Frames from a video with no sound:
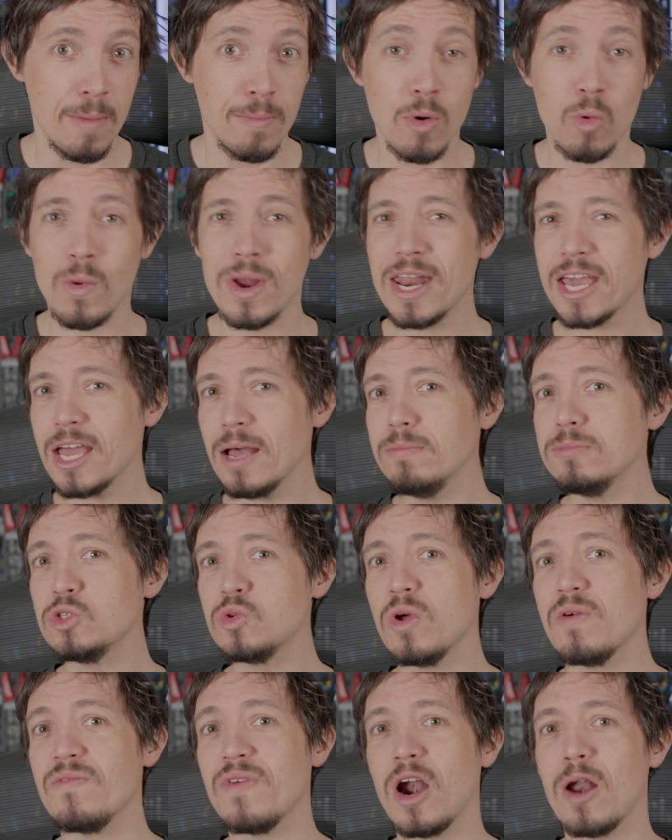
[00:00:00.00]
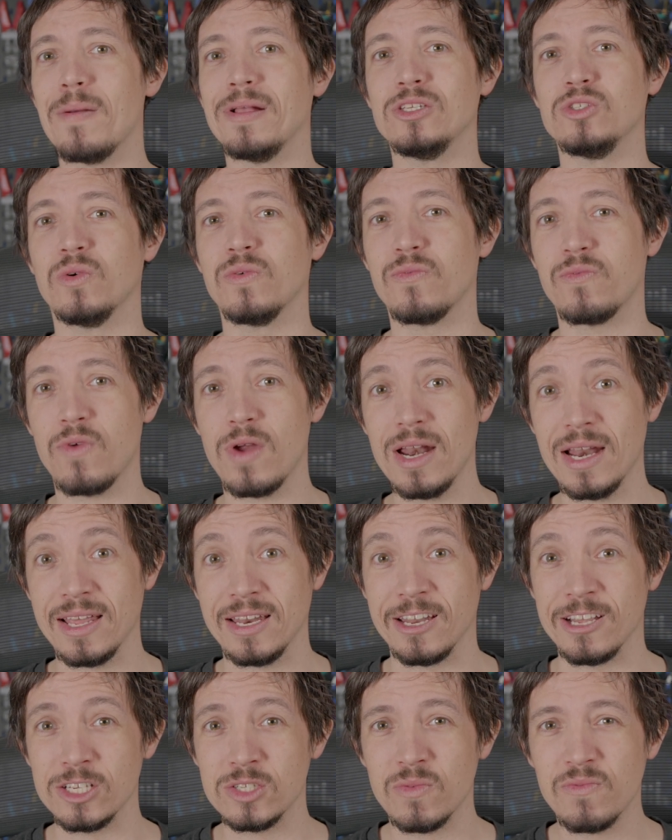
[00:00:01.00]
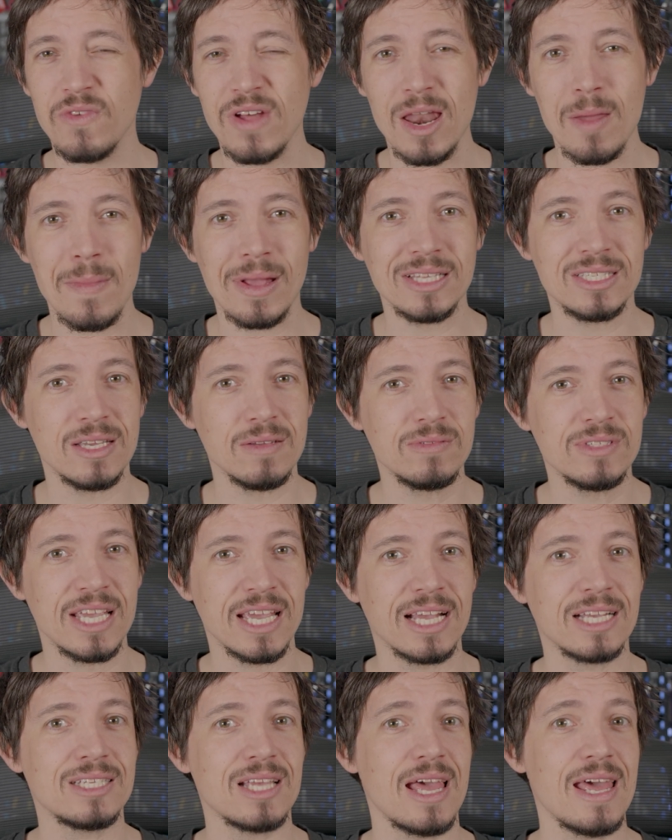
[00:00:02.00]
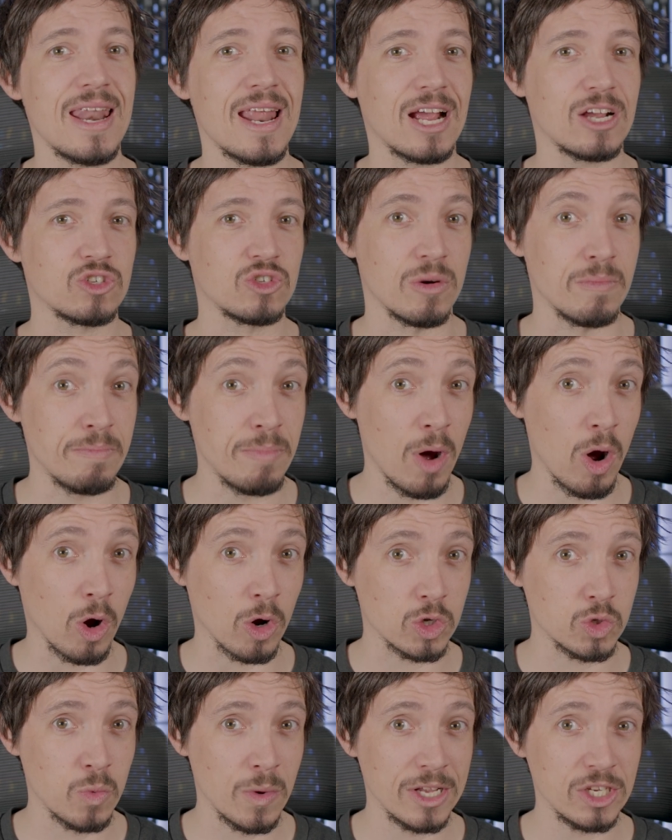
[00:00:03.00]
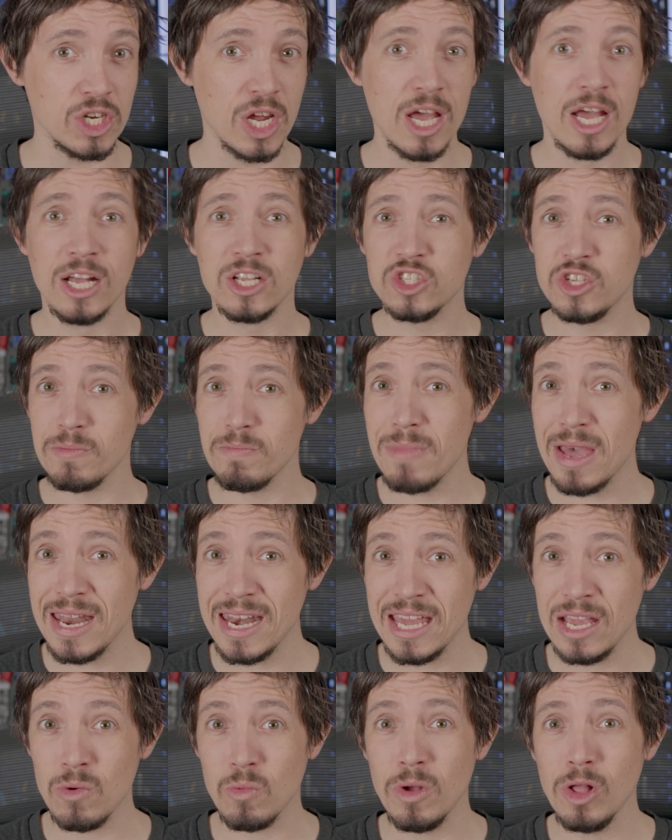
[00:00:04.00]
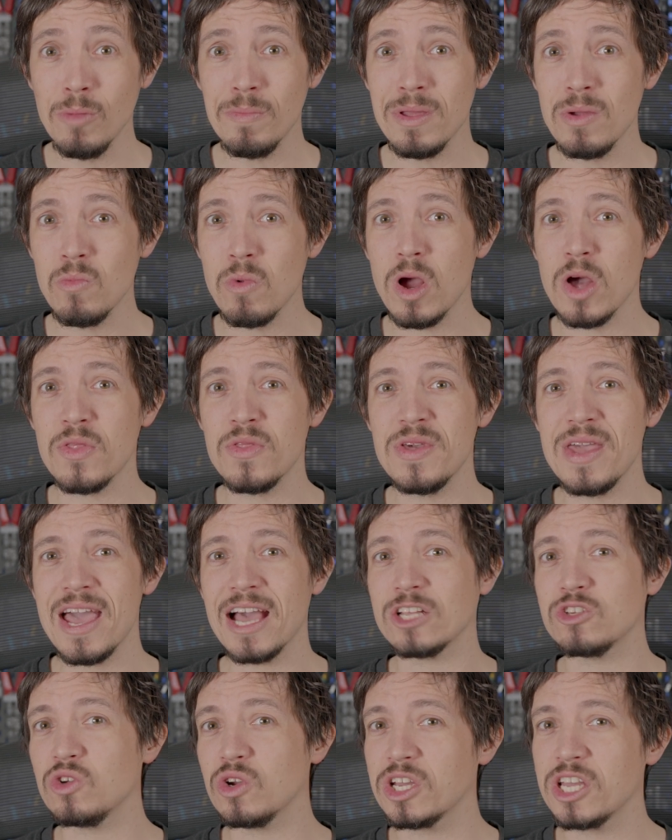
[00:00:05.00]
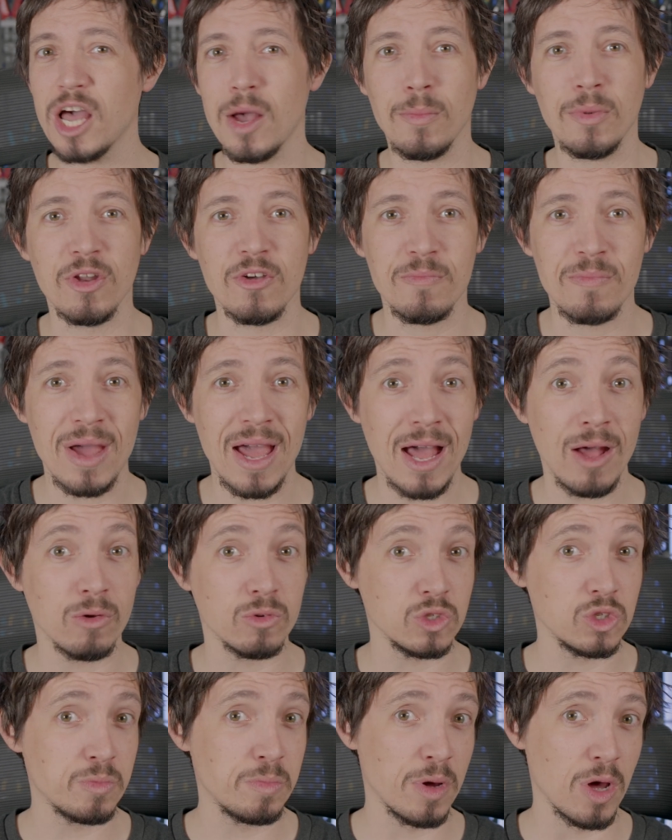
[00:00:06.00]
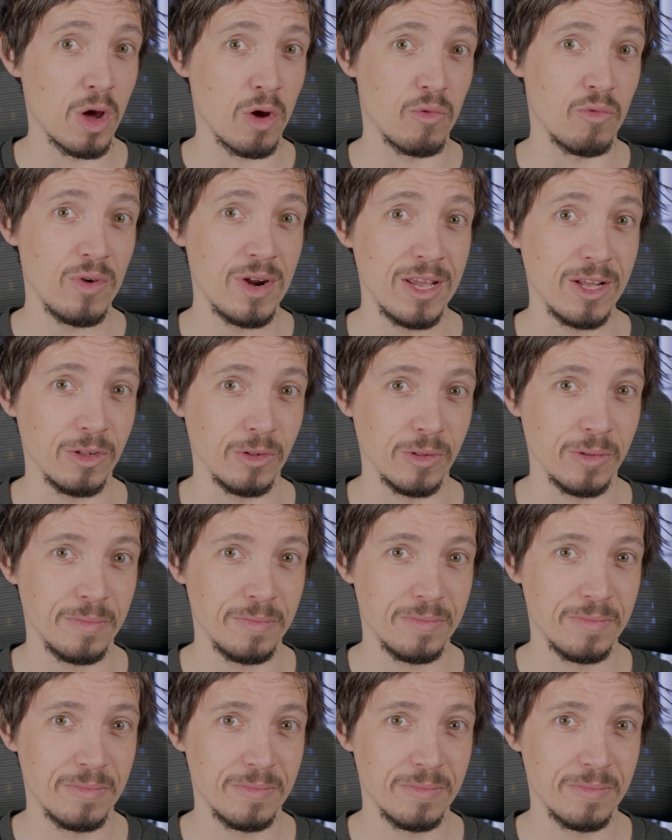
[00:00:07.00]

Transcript: But when it comes to environmental friendliness, Filamentive ticks an extra box, which to many will be worth the extra couple of pounds per reel.